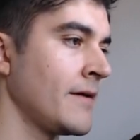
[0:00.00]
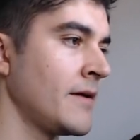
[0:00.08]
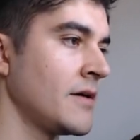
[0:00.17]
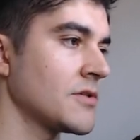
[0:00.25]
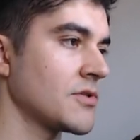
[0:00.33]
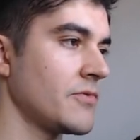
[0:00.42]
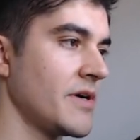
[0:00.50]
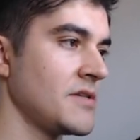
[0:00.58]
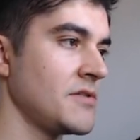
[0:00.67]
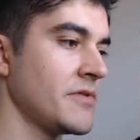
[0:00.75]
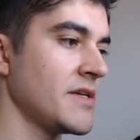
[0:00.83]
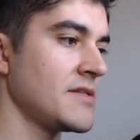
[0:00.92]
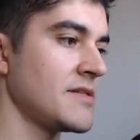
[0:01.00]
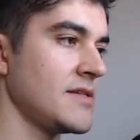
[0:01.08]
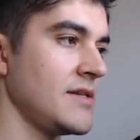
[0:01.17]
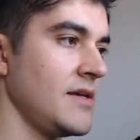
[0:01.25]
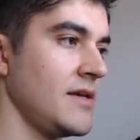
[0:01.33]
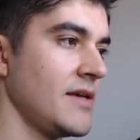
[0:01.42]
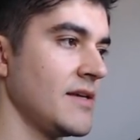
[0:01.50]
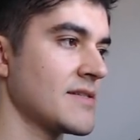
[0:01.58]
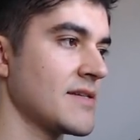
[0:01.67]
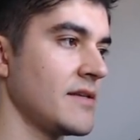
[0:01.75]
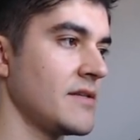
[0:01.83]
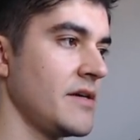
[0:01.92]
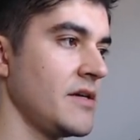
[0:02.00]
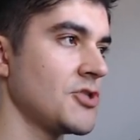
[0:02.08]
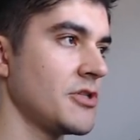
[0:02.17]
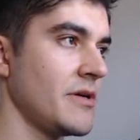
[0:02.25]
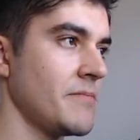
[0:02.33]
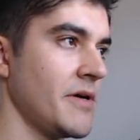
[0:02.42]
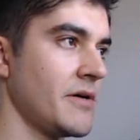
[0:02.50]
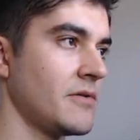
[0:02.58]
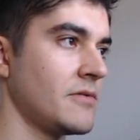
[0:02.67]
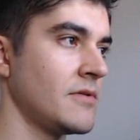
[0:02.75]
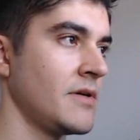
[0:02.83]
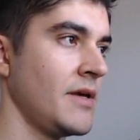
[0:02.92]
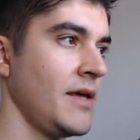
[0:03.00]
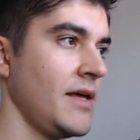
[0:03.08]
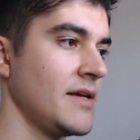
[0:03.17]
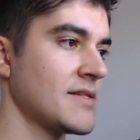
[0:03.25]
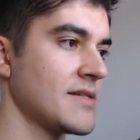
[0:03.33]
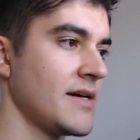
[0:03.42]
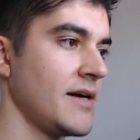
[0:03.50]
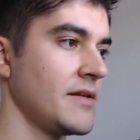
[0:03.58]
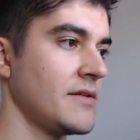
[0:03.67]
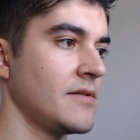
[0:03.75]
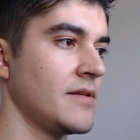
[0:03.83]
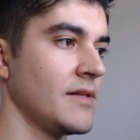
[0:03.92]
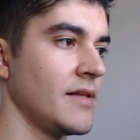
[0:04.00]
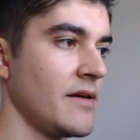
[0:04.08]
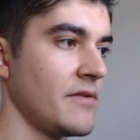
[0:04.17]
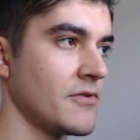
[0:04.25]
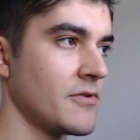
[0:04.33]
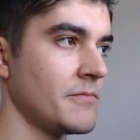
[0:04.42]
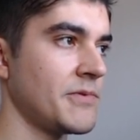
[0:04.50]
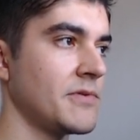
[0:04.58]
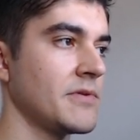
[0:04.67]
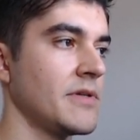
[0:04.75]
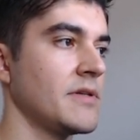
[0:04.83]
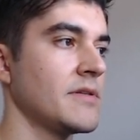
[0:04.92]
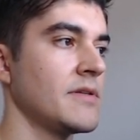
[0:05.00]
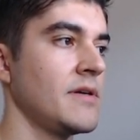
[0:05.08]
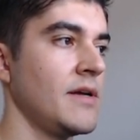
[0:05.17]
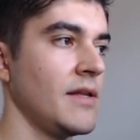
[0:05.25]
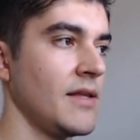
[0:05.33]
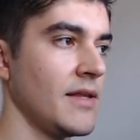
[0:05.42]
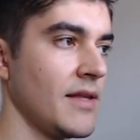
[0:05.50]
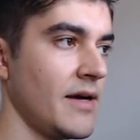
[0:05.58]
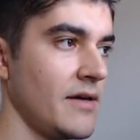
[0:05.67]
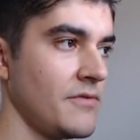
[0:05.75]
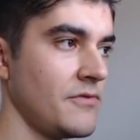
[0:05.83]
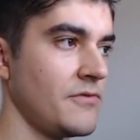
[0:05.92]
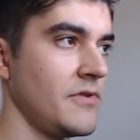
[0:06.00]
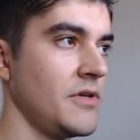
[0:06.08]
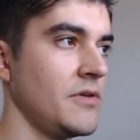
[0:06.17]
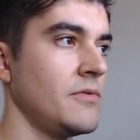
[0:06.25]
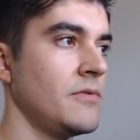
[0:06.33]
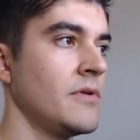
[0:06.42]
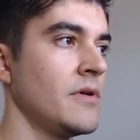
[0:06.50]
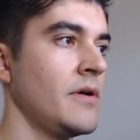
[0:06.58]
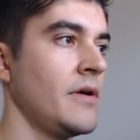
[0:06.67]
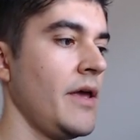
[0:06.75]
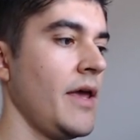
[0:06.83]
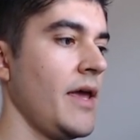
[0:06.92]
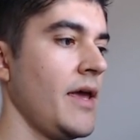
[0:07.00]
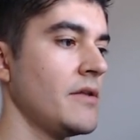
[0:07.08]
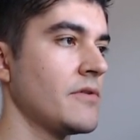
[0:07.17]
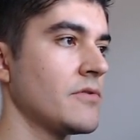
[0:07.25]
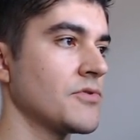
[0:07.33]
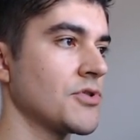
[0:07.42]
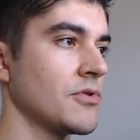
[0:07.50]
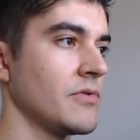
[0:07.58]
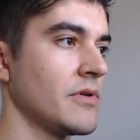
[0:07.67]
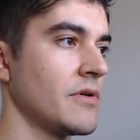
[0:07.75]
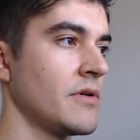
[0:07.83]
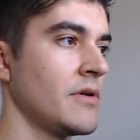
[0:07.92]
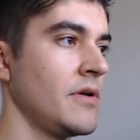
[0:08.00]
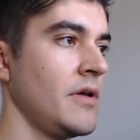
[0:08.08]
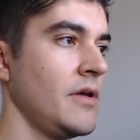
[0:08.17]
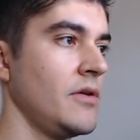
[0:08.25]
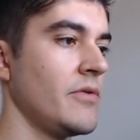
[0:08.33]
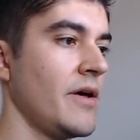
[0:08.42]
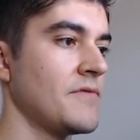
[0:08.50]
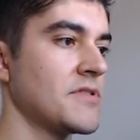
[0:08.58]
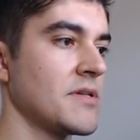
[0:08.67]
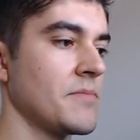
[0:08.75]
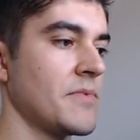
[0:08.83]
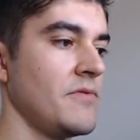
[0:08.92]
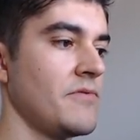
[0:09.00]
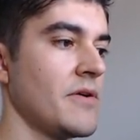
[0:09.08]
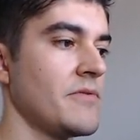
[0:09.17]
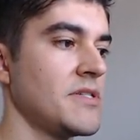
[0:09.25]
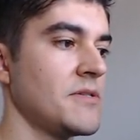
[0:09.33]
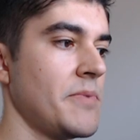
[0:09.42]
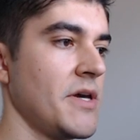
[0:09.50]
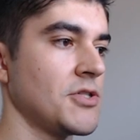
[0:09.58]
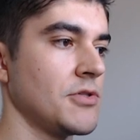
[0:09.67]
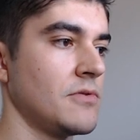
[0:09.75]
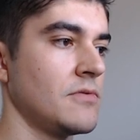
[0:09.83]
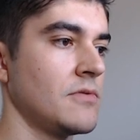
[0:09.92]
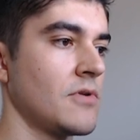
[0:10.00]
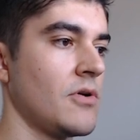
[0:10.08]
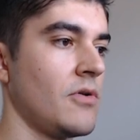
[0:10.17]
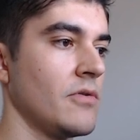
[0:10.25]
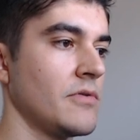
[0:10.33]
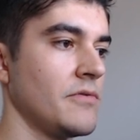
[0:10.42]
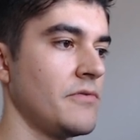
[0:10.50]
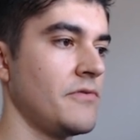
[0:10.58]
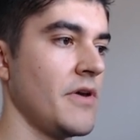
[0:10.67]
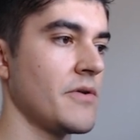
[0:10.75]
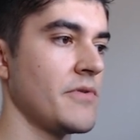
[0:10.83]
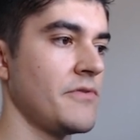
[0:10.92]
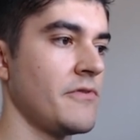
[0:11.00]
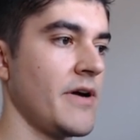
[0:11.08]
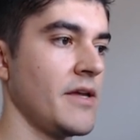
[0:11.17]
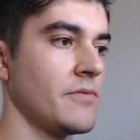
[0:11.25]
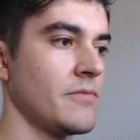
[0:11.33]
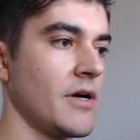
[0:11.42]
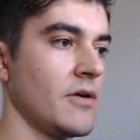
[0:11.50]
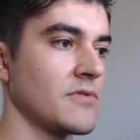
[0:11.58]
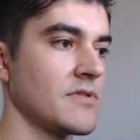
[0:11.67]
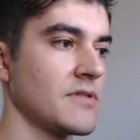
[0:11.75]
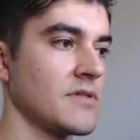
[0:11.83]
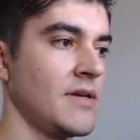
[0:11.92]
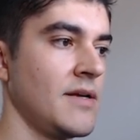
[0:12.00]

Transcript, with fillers: So as you can see inside HTML, inside the live component, live view, and controller, you have something very special called verified routes.